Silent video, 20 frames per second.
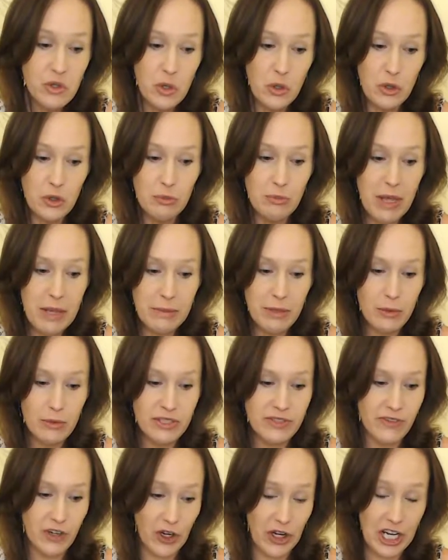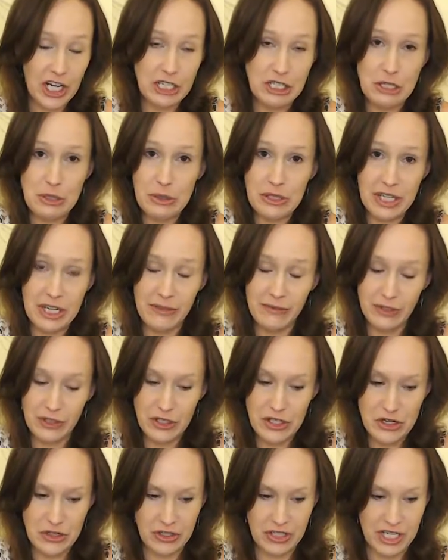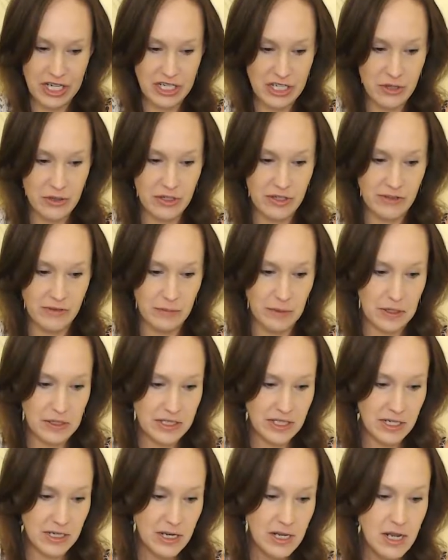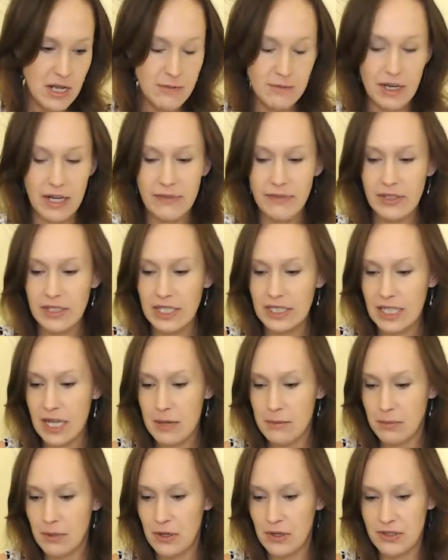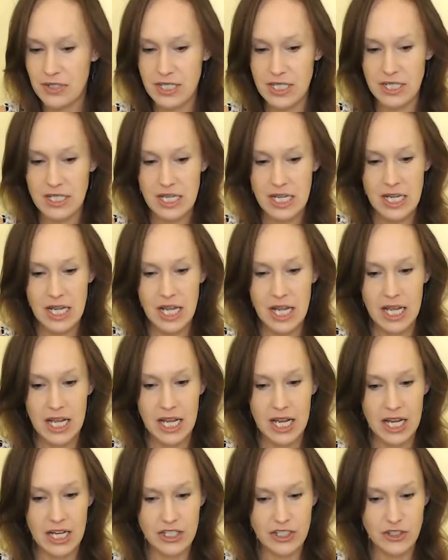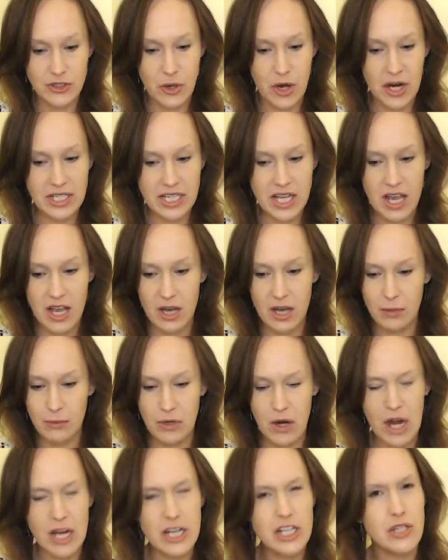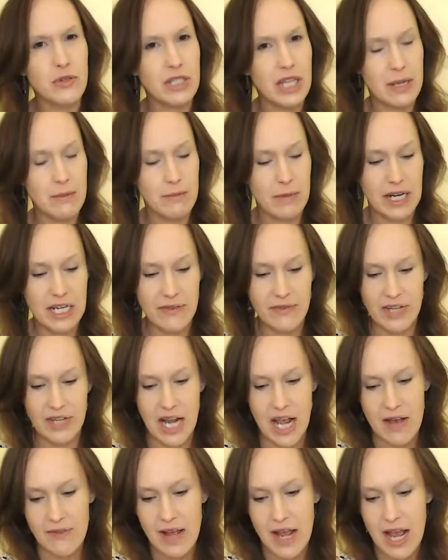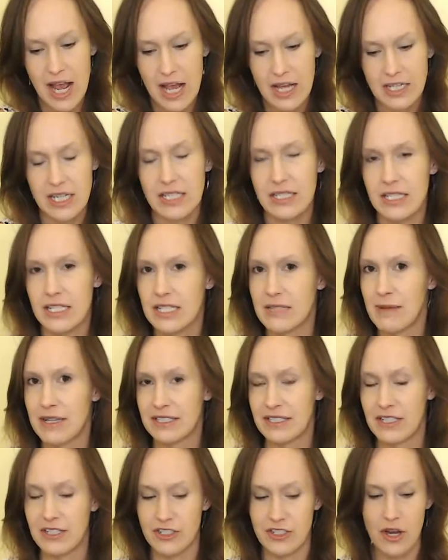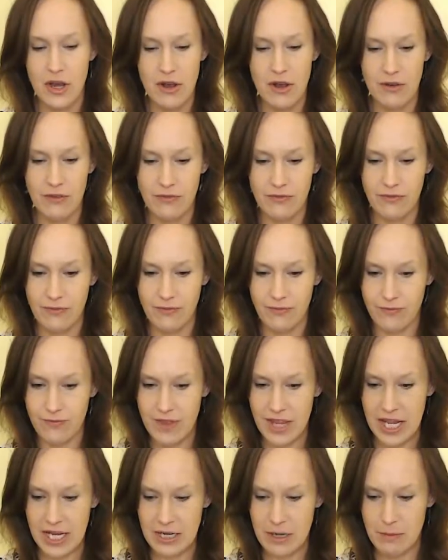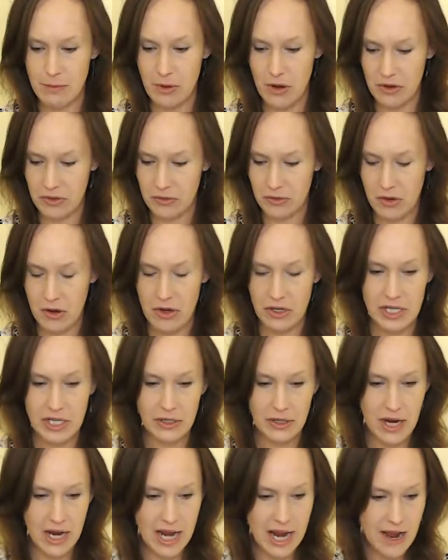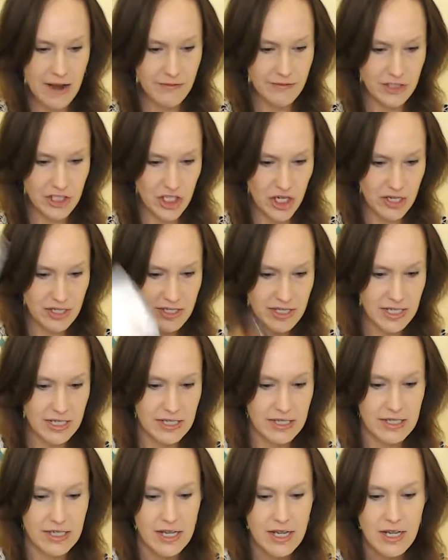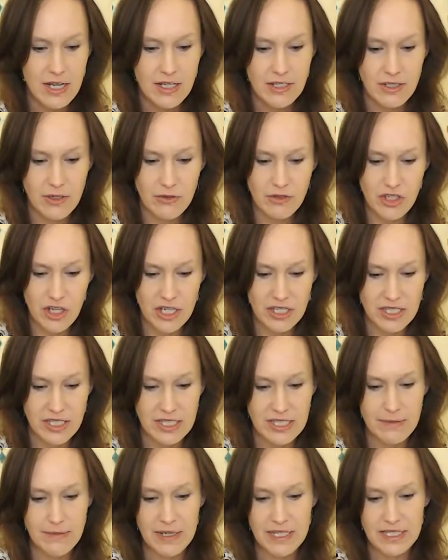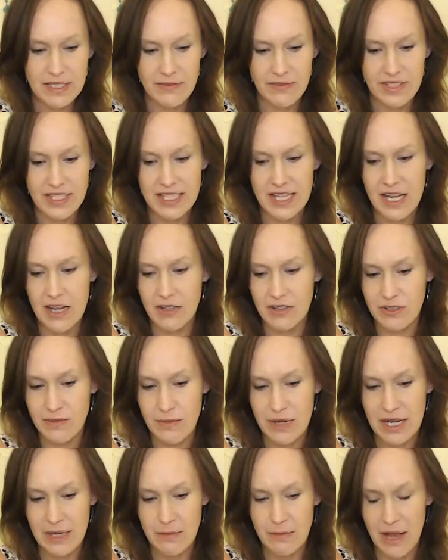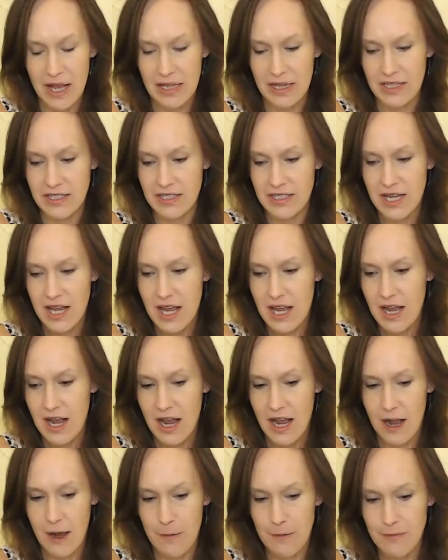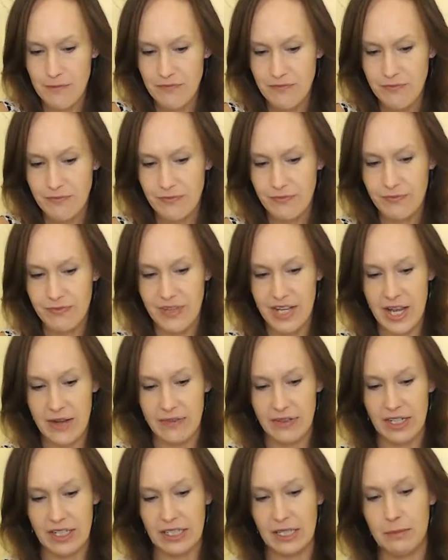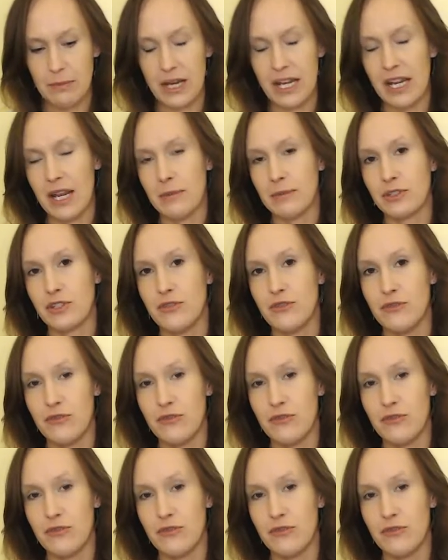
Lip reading: who maybe was very intuitive, or you're an intuitive person, but I feel like that person is trying to help guide you, and they might even have a hand in this message in a bottle card here. I have Justice. So Justice speaks of the scales being balanced, definitely being able to